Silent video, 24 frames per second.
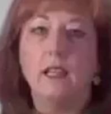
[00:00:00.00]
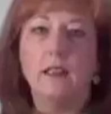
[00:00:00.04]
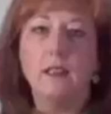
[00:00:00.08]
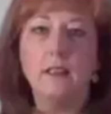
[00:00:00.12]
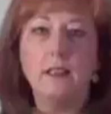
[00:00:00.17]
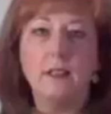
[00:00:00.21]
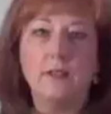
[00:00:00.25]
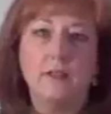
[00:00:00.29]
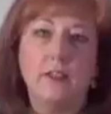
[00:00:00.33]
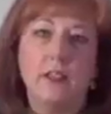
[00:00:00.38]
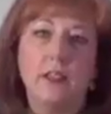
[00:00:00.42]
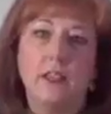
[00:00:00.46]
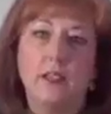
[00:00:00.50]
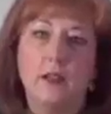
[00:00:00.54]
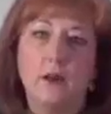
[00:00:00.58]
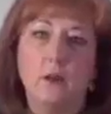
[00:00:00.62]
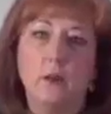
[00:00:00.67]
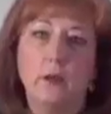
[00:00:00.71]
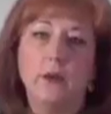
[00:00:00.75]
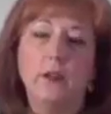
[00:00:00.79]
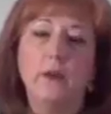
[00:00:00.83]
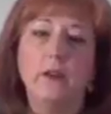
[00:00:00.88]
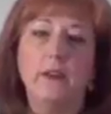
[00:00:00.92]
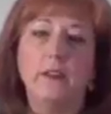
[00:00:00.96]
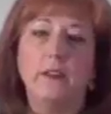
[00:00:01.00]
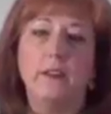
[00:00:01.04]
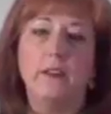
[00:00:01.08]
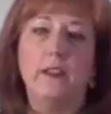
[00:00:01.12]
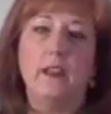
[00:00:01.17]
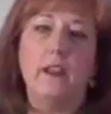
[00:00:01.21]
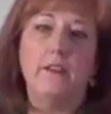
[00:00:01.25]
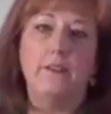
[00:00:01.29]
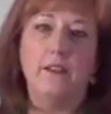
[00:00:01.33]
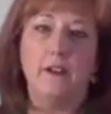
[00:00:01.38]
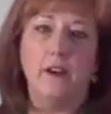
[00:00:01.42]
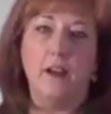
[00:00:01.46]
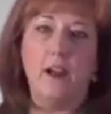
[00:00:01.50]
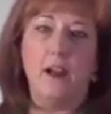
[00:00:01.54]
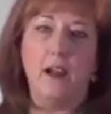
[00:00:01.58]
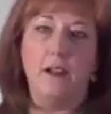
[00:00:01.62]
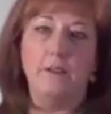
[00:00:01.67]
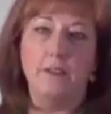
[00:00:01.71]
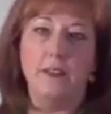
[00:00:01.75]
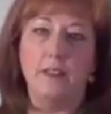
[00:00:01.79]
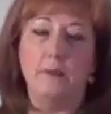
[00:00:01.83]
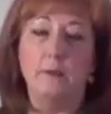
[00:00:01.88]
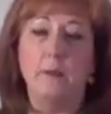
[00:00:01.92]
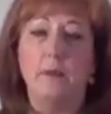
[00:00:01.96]
In this video, we're going to cover
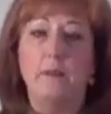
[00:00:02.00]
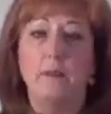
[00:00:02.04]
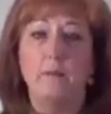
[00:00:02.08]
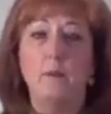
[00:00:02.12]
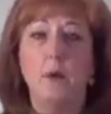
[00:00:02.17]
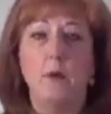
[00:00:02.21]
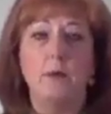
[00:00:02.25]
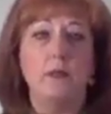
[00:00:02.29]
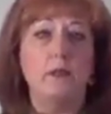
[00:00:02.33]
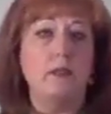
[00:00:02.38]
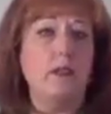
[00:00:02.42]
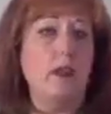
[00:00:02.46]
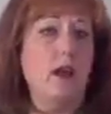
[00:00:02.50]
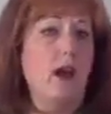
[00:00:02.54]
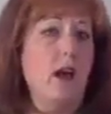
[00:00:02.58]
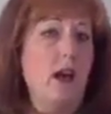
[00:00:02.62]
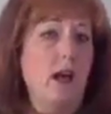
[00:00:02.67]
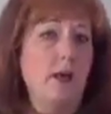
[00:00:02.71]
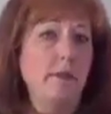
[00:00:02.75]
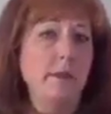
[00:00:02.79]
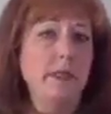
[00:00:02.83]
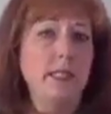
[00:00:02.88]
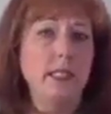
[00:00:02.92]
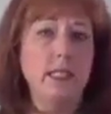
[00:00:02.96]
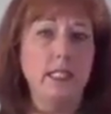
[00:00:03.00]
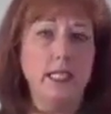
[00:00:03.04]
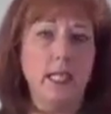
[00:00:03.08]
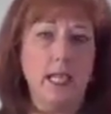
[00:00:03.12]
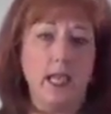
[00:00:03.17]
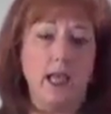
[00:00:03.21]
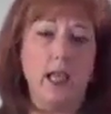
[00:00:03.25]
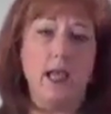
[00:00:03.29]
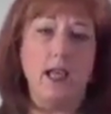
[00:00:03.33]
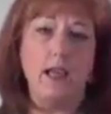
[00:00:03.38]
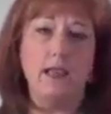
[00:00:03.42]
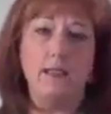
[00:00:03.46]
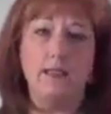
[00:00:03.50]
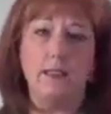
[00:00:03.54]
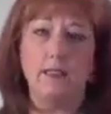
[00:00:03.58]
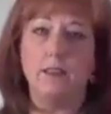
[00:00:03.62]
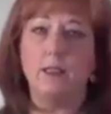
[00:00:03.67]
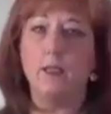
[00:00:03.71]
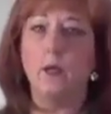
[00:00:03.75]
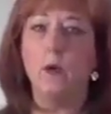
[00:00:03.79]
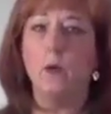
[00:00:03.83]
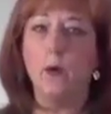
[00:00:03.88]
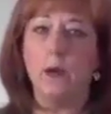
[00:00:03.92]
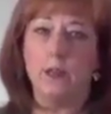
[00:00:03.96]
off some of the most commonly
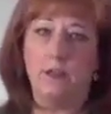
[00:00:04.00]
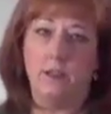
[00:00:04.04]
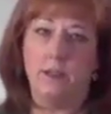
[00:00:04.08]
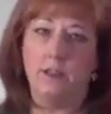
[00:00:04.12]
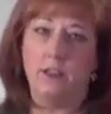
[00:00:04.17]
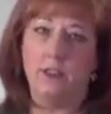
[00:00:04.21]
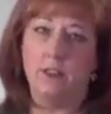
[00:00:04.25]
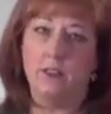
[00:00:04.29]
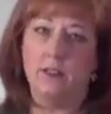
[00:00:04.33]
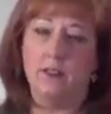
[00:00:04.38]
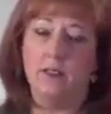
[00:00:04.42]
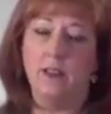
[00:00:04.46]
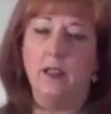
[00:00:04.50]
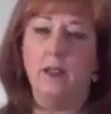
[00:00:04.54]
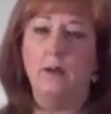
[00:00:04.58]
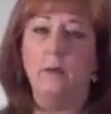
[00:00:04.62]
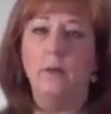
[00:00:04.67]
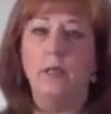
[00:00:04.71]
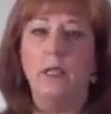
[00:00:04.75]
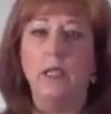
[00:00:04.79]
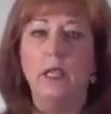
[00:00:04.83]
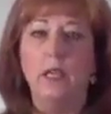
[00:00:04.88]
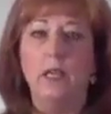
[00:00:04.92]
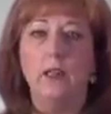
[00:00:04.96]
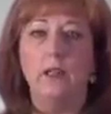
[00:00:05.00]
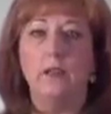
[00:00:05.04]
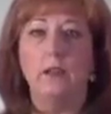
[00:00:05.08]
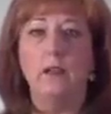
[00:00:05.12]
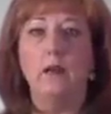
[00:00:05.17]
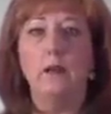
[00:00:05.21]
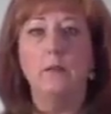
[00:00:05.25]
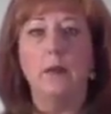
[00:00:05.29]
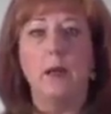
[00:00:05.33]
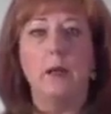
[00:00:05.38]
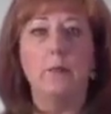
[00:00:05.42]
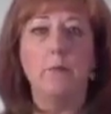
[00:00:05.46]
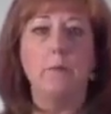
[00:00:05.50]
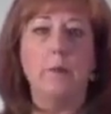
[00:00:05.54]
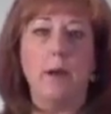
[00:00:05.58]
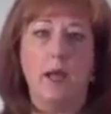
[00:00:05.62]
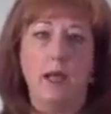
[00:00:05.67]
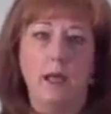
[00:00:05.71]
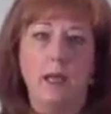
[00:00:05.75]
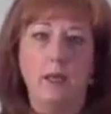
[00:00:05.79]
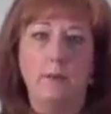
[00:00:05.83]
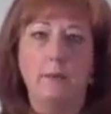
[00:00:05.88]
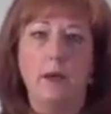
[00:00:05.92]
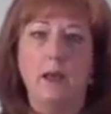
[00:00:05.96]
asked questions that we hear about
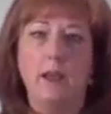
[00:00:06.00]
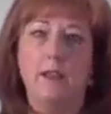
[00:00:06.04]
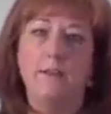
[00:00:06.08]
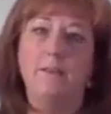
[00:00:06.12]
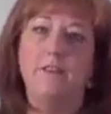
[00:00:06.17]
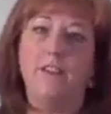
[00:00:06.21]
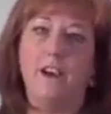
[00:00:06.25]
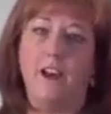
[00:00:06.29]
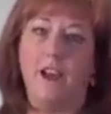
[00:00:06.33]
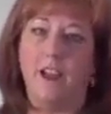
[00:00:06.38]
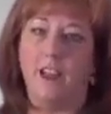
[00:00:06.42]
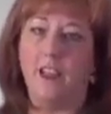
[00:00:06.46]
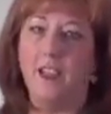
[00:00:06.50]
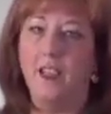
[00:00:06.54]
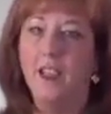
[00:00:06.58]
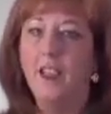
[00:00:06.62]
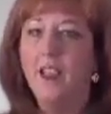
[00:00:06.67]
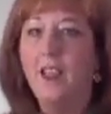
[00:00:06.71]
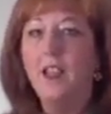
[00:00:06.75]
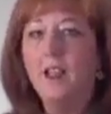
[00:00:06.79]
Body by Vi.